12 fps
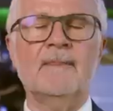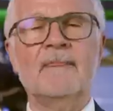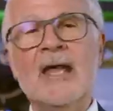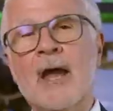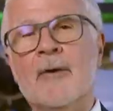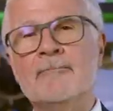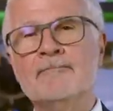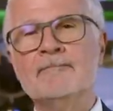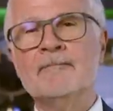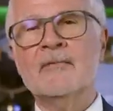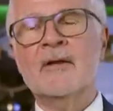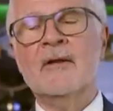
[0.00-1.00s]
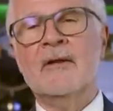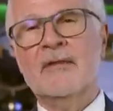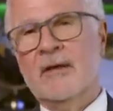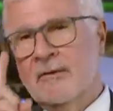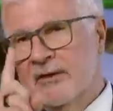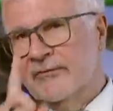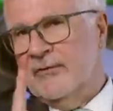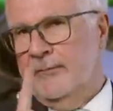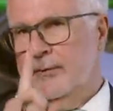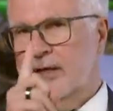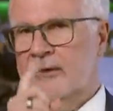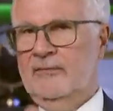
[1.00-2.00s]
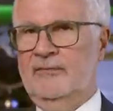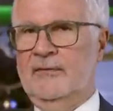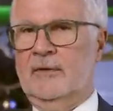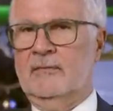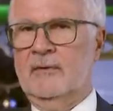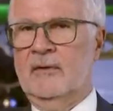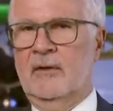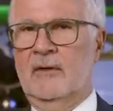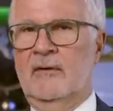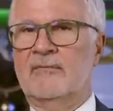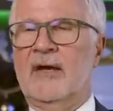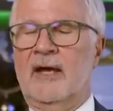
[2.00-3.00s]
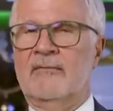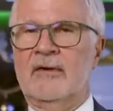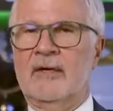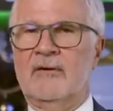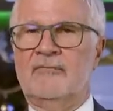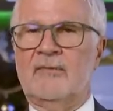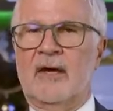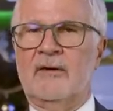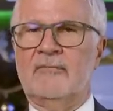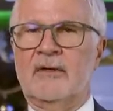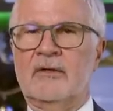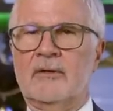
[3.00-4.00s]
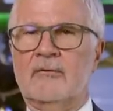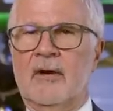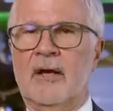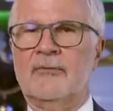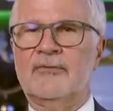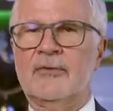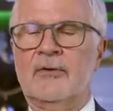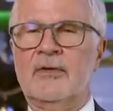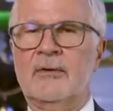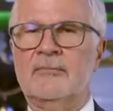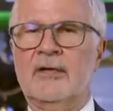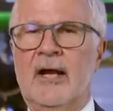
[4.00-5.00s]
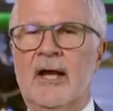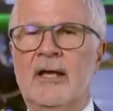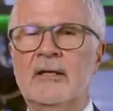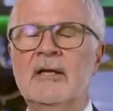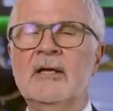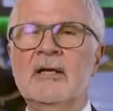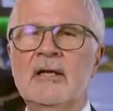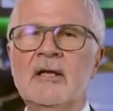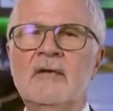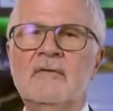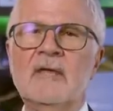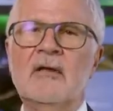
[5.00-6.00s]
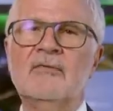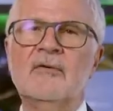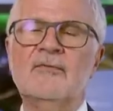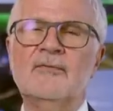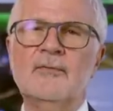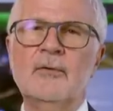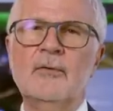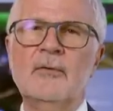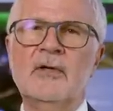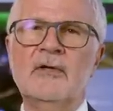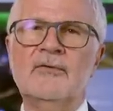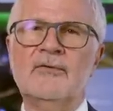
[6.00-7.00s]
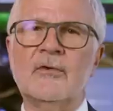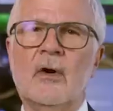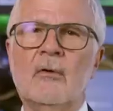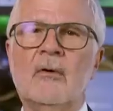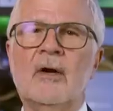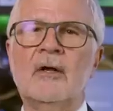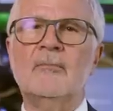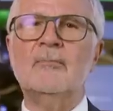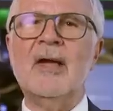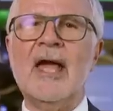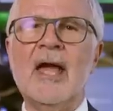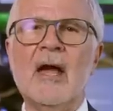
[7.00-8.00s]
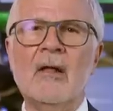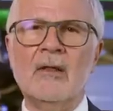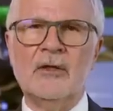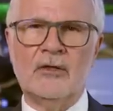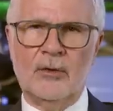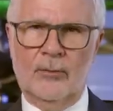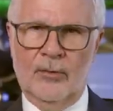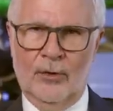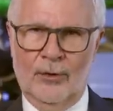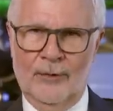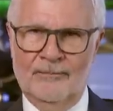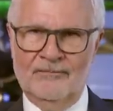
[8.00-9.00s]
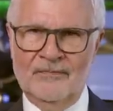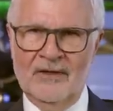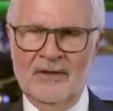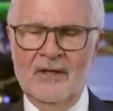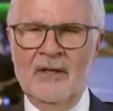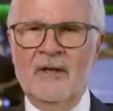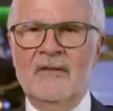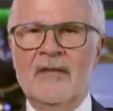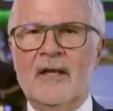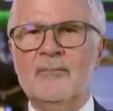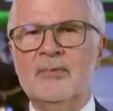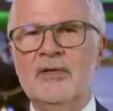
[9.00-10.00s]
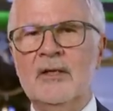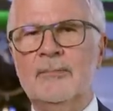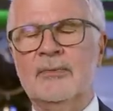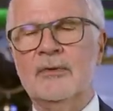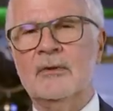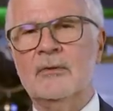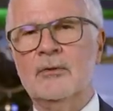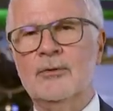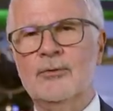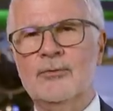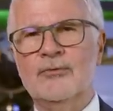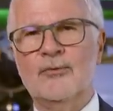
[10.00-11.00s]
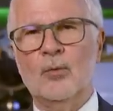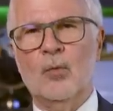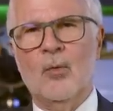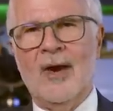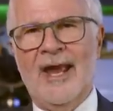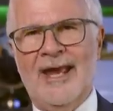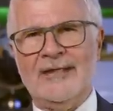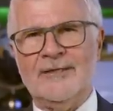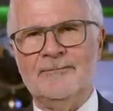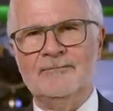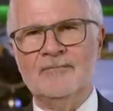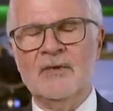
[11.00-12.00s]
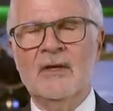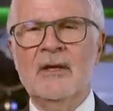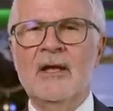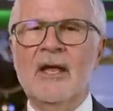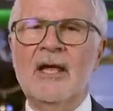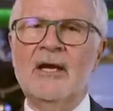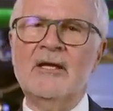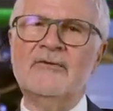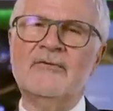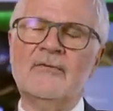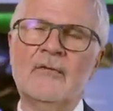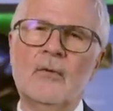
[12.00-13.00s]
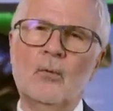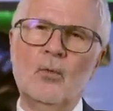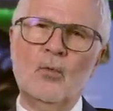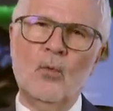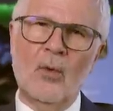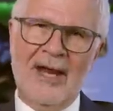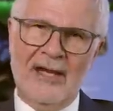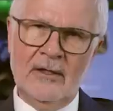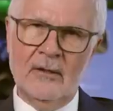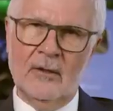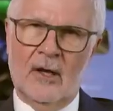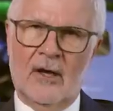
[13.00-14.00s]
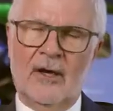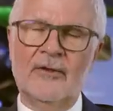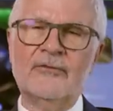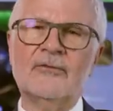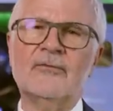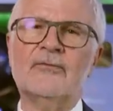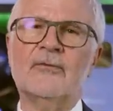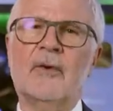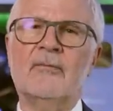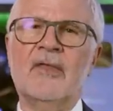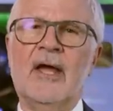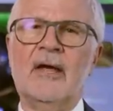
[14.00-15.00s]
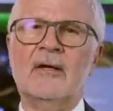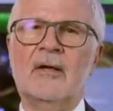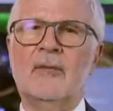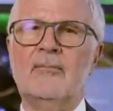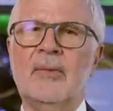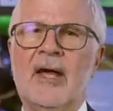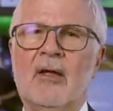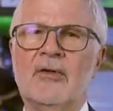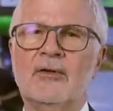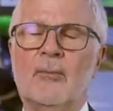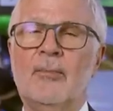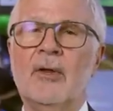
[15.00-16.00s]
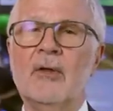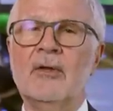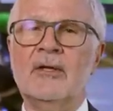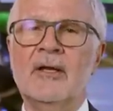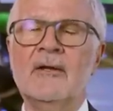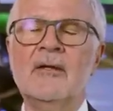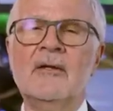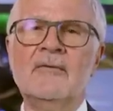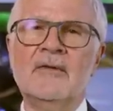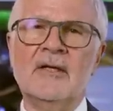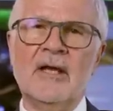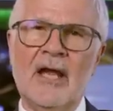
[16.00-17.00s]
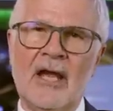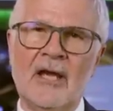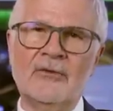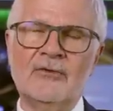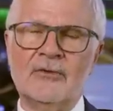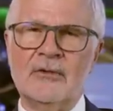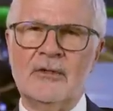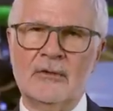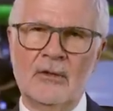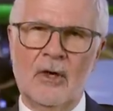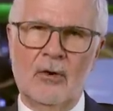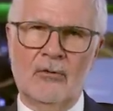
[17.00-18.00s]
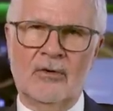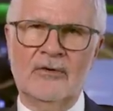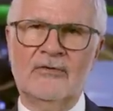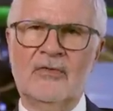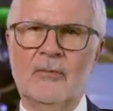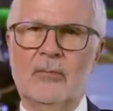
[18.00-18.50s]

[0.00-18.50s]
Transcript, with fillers: Now, there is a benefit of having a 500 gram sodium diet in that the food is so unpalatable that people lose weight. And it's the weight loss from that unpalatability that actually lowers the